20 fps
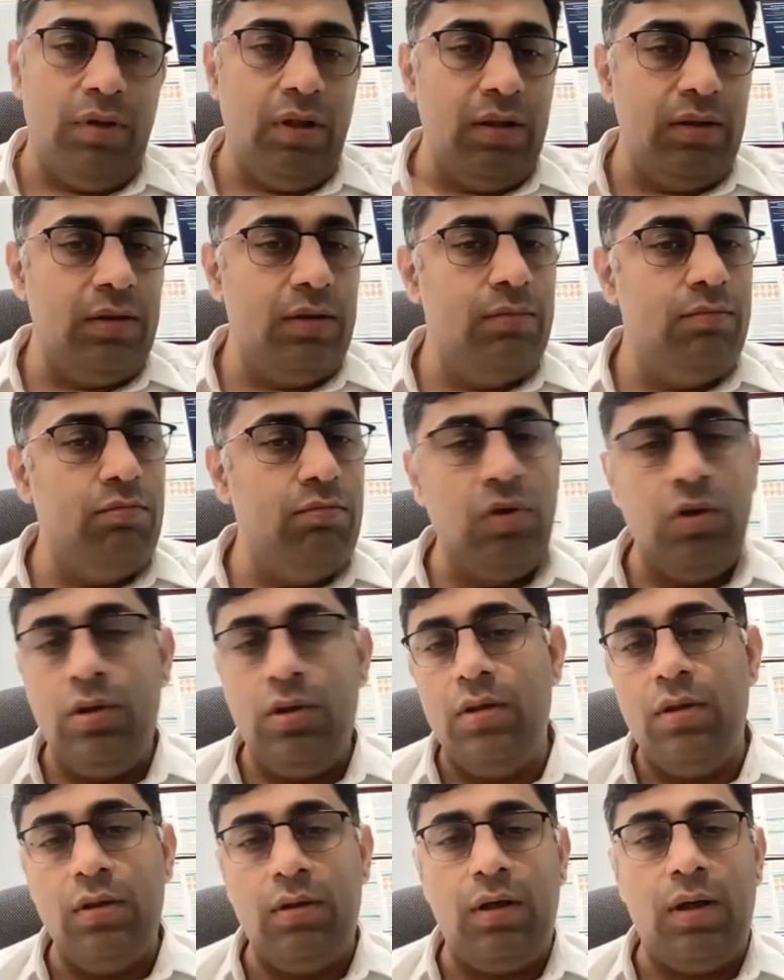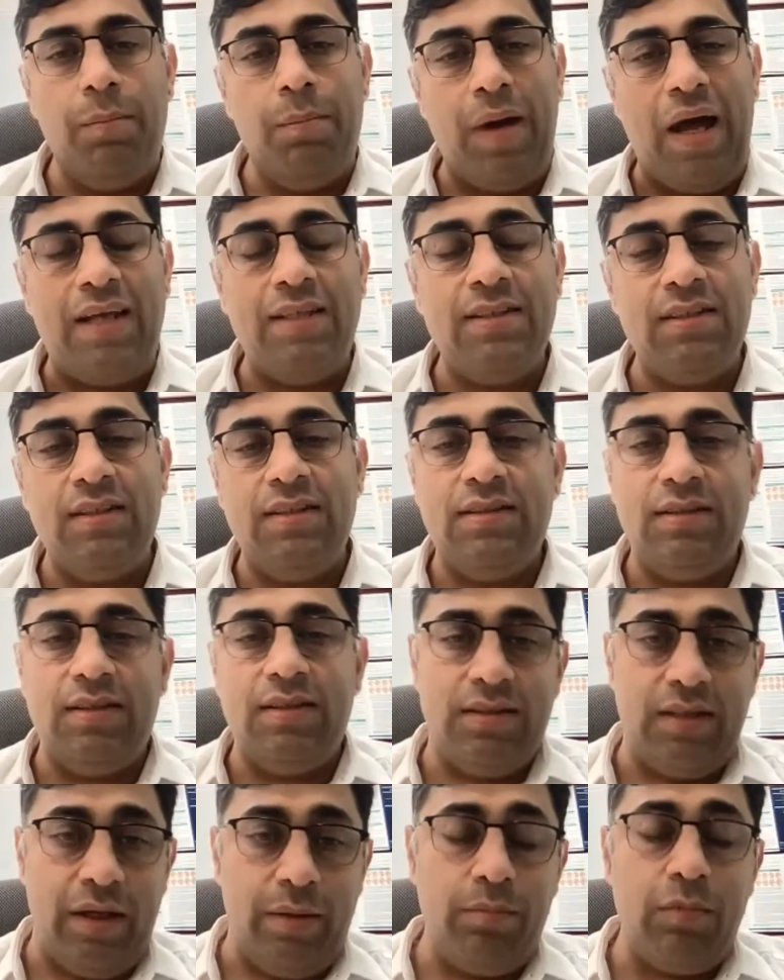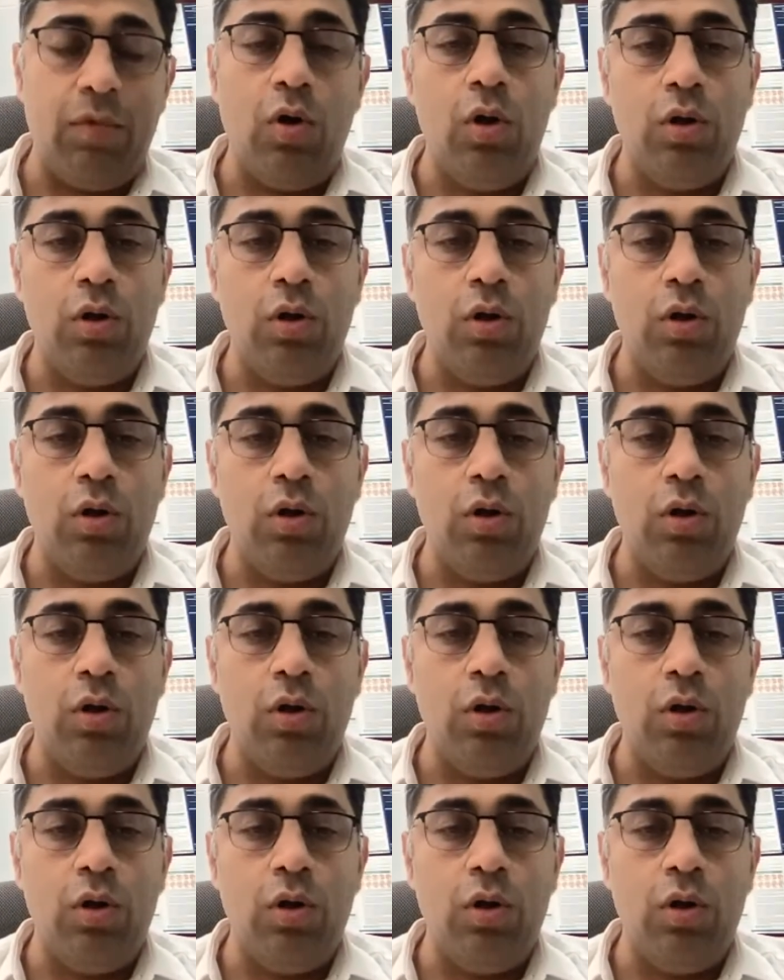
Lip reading: So the comparison is the same,